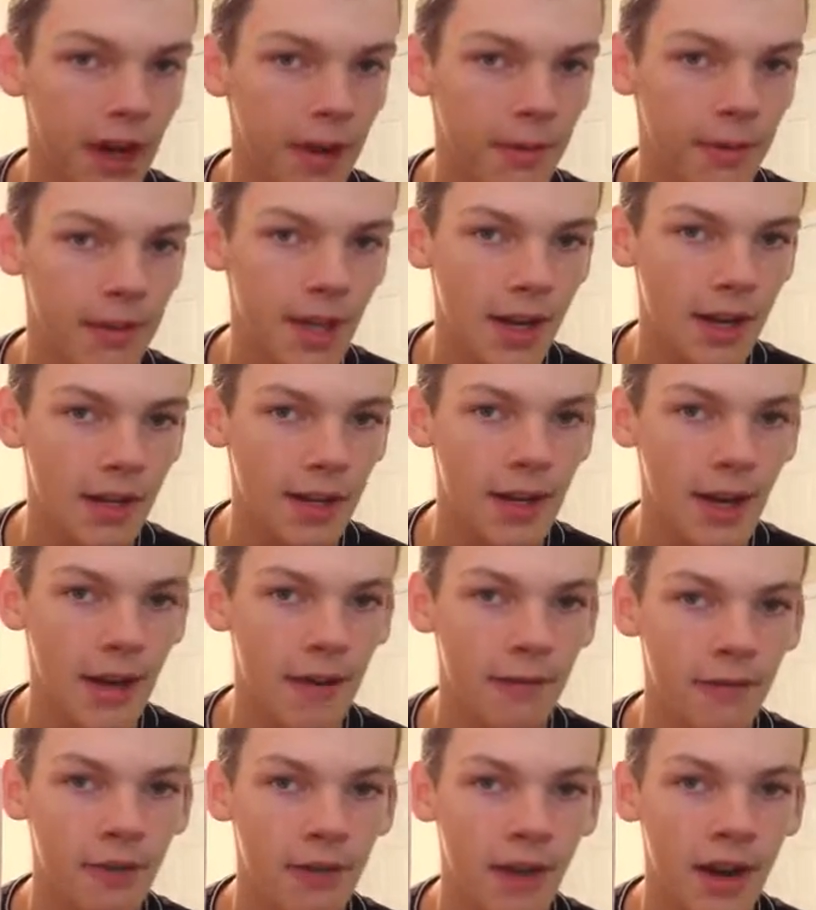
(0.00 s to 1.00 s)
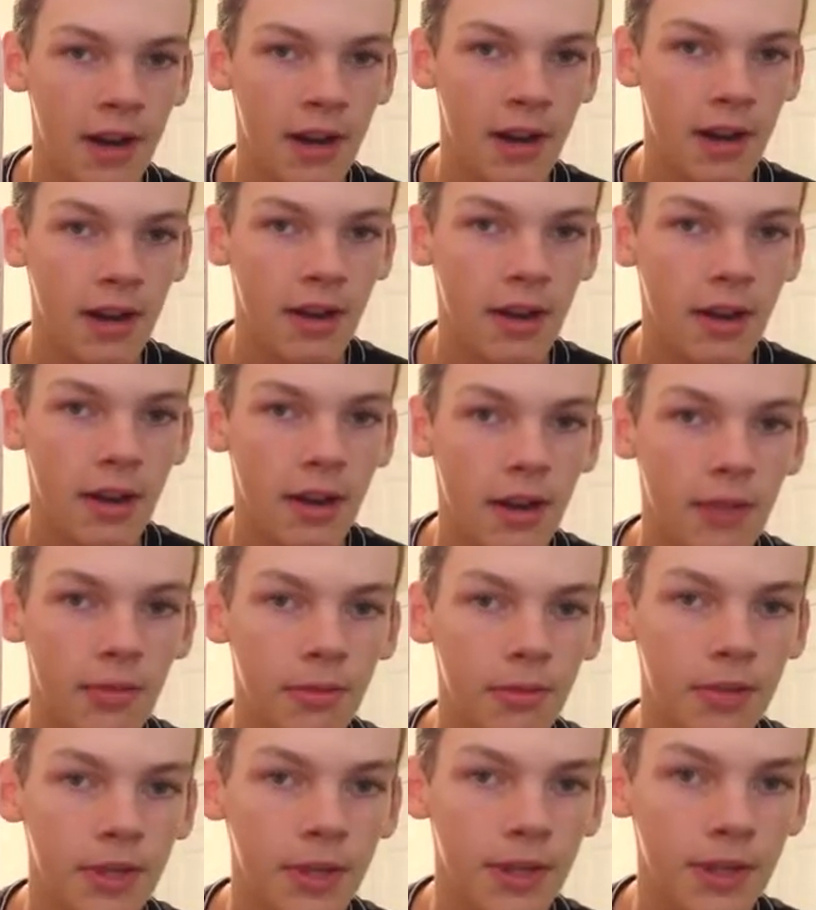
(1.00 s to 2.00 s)
I was out of town Friday
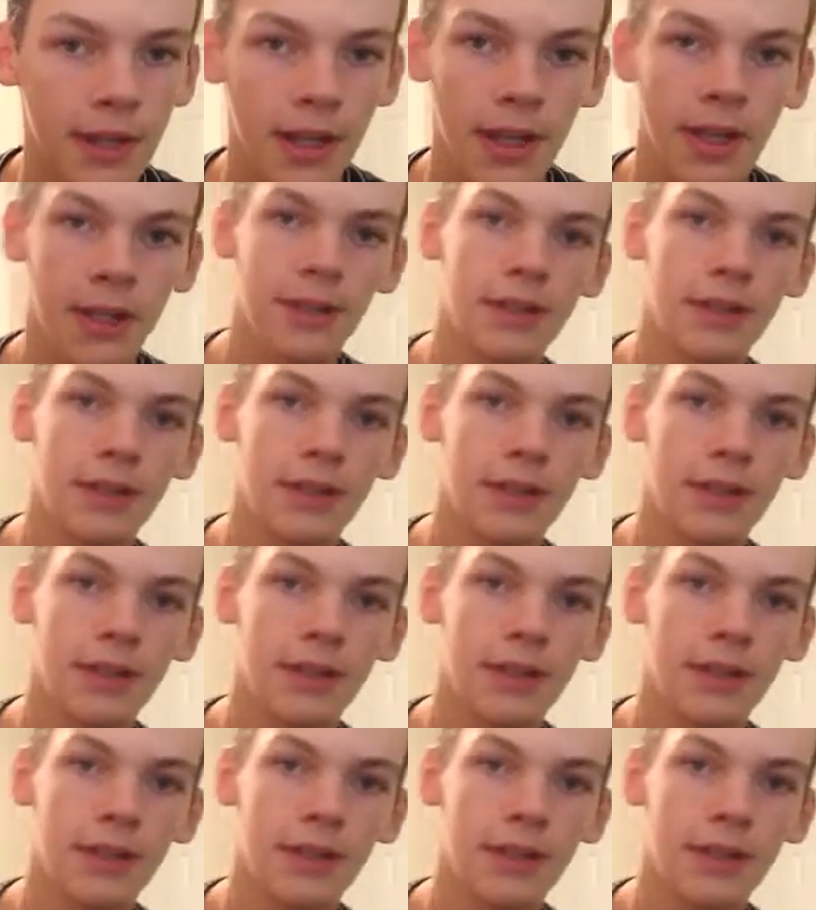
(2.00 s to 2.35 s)
through Sunday.